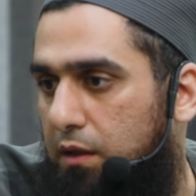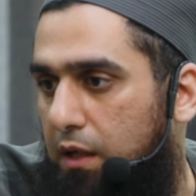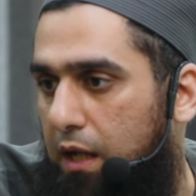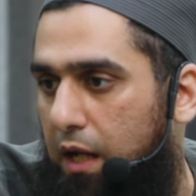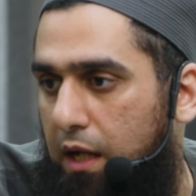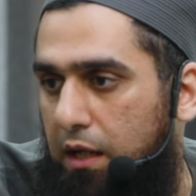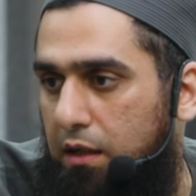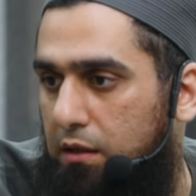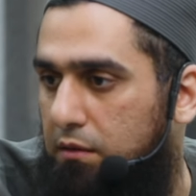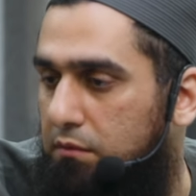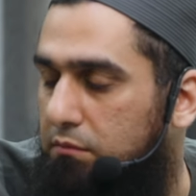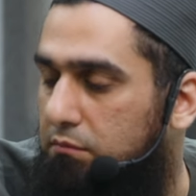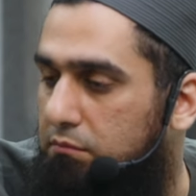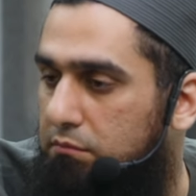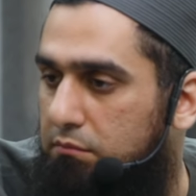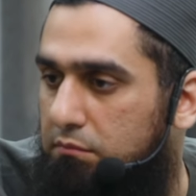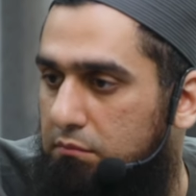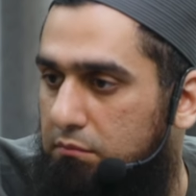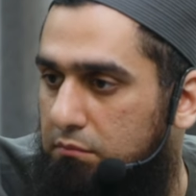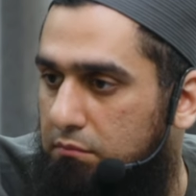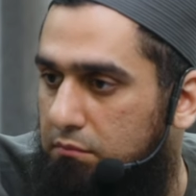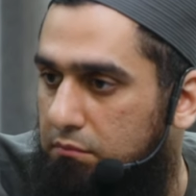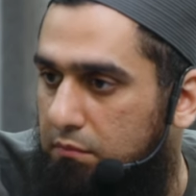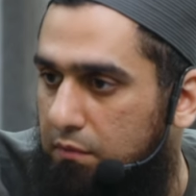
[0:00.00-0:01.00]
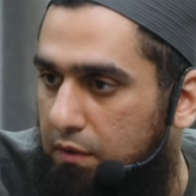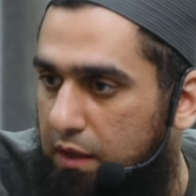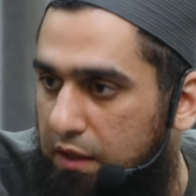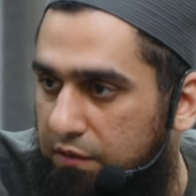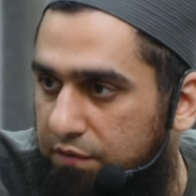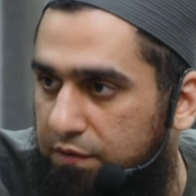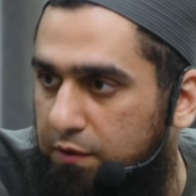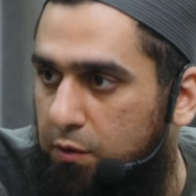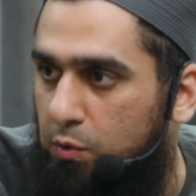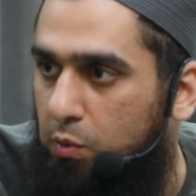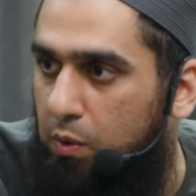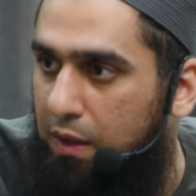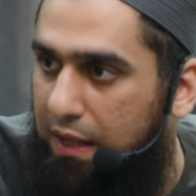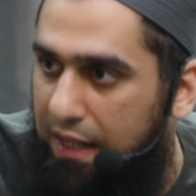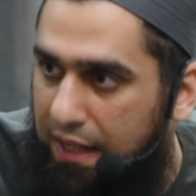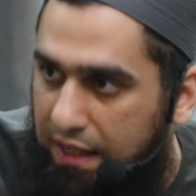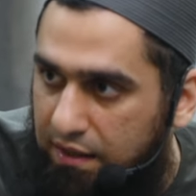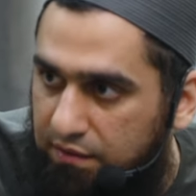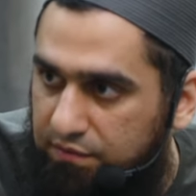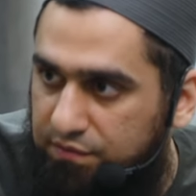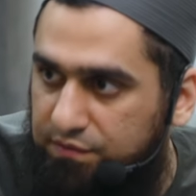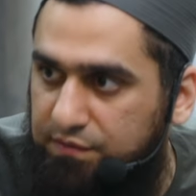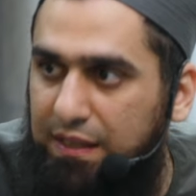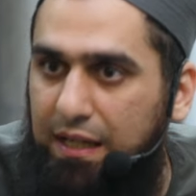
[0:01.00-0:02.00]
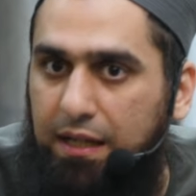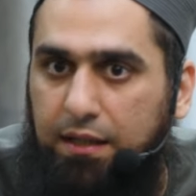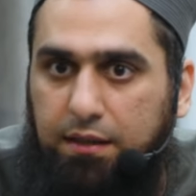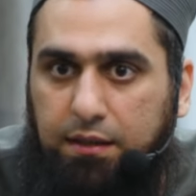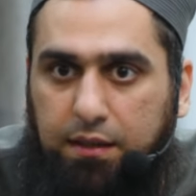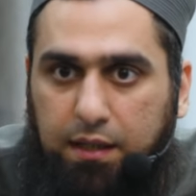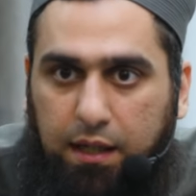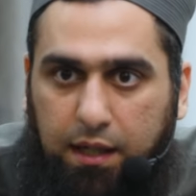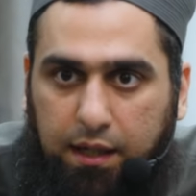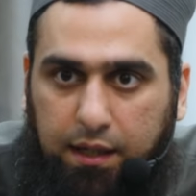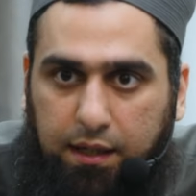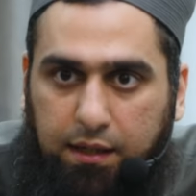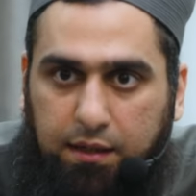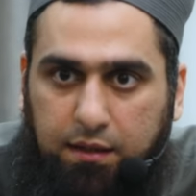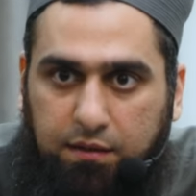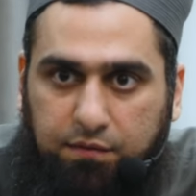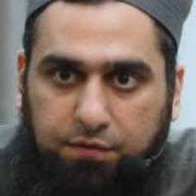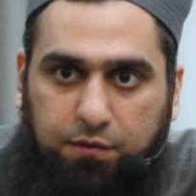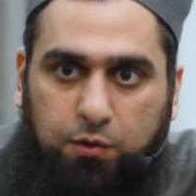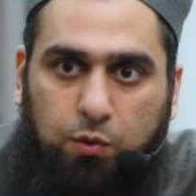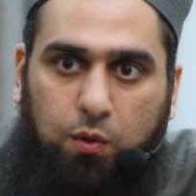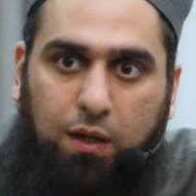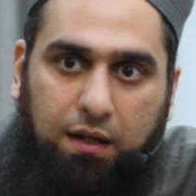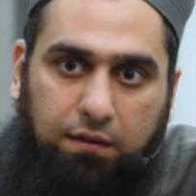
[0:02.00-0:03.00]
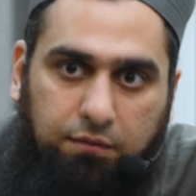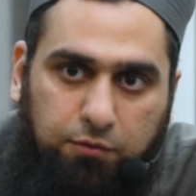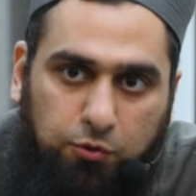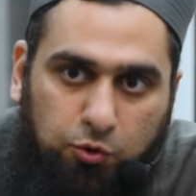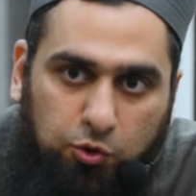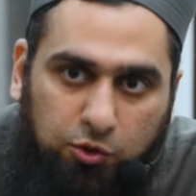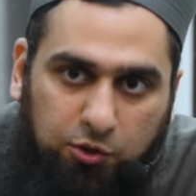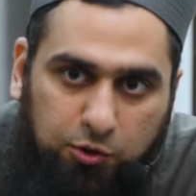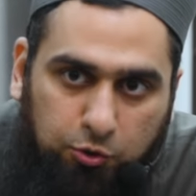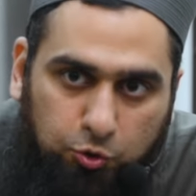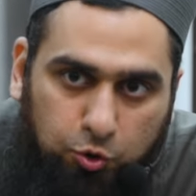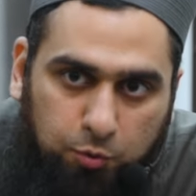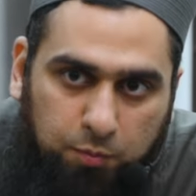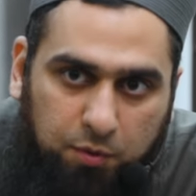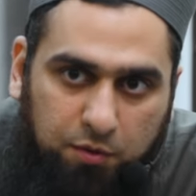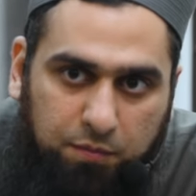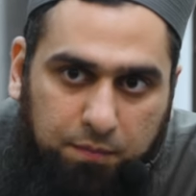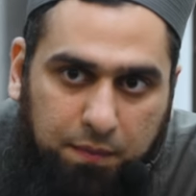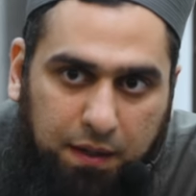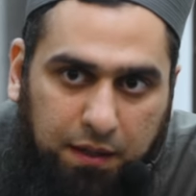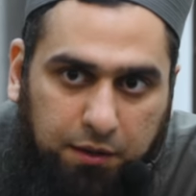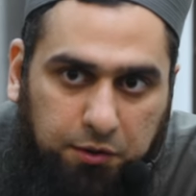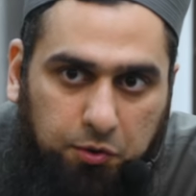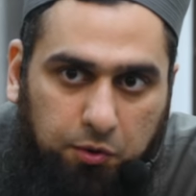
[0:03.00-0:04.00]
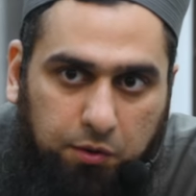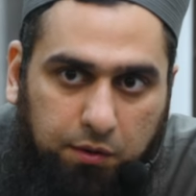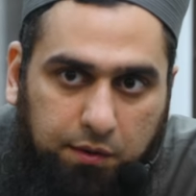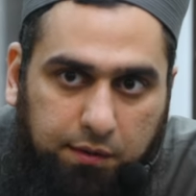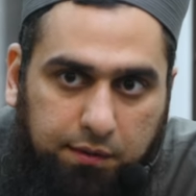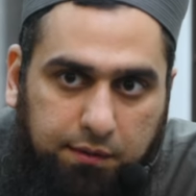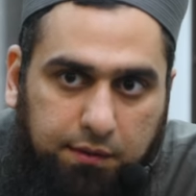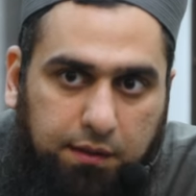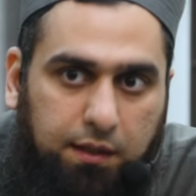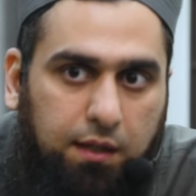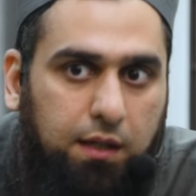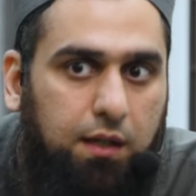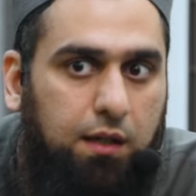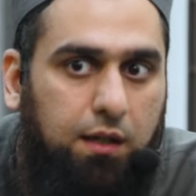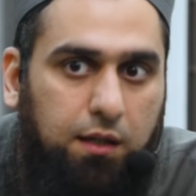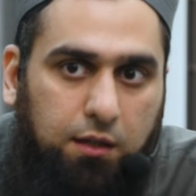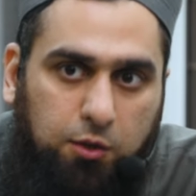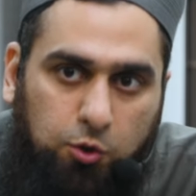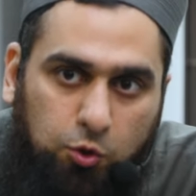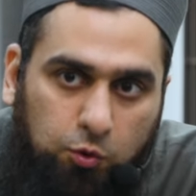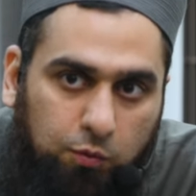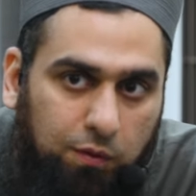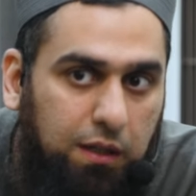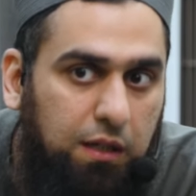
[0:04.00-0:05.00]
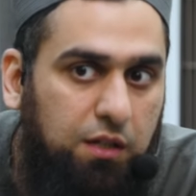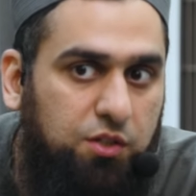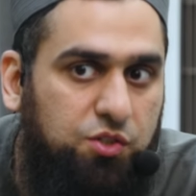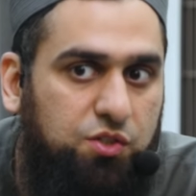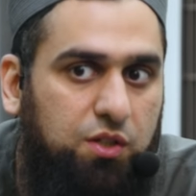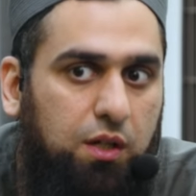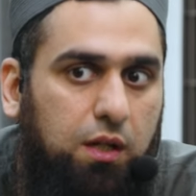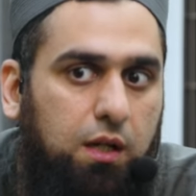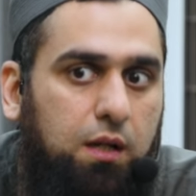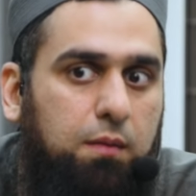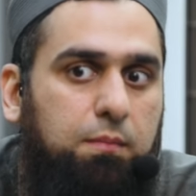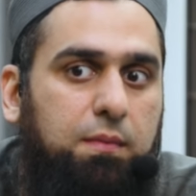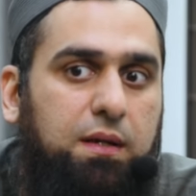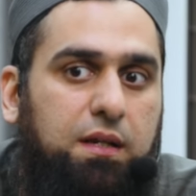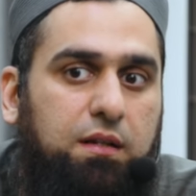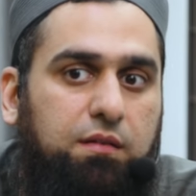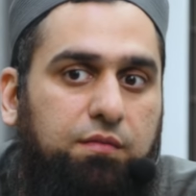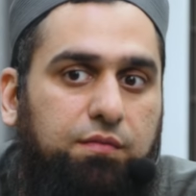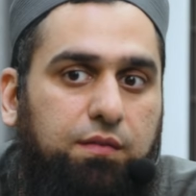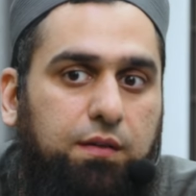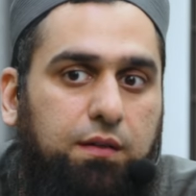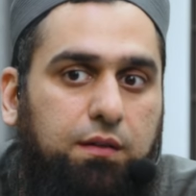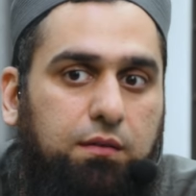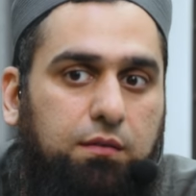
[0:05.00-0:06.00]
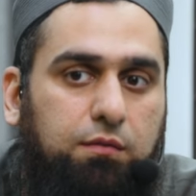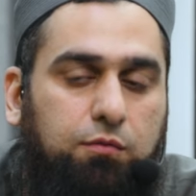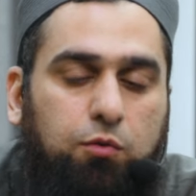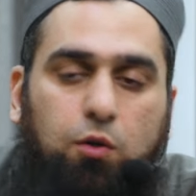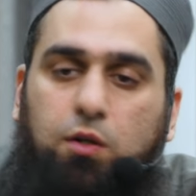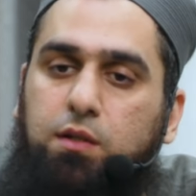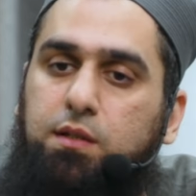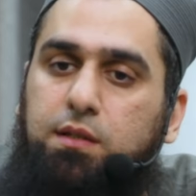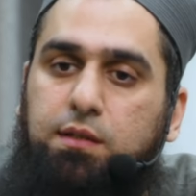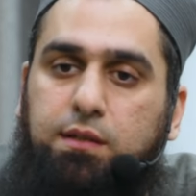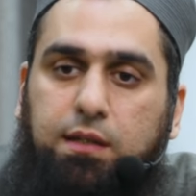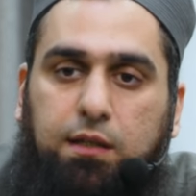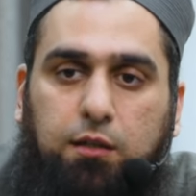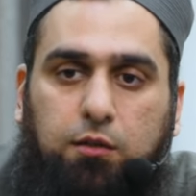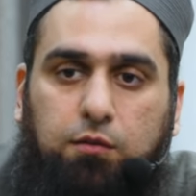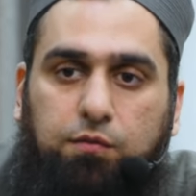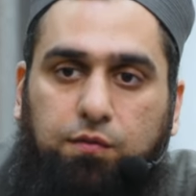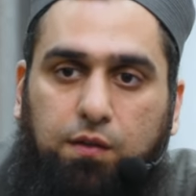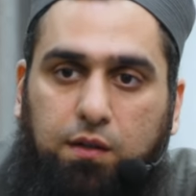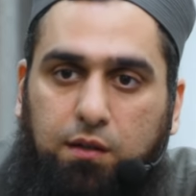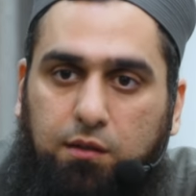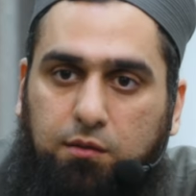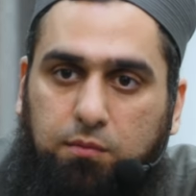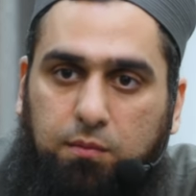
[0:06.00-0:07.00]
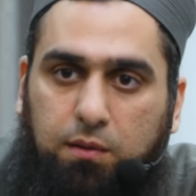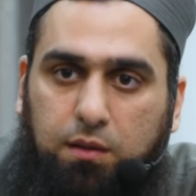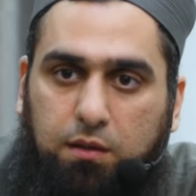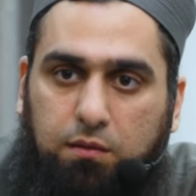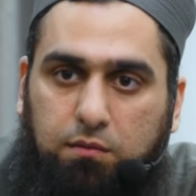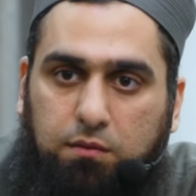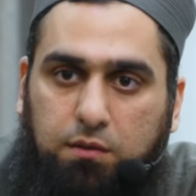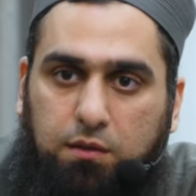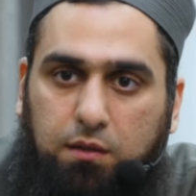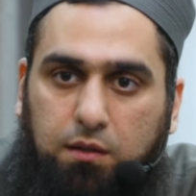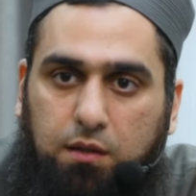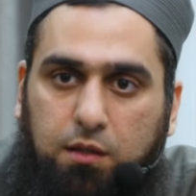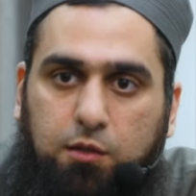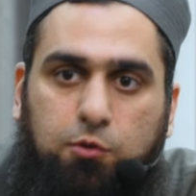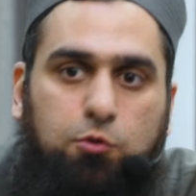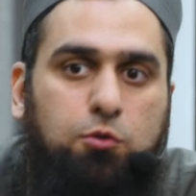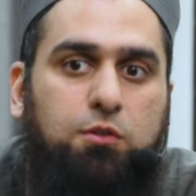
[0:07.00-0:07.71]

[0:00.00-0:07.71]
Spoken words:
And if you have that guide, if you have those group of mentors, you will inshallah benefit for the sake of Allah subhanahu wa ta'ala.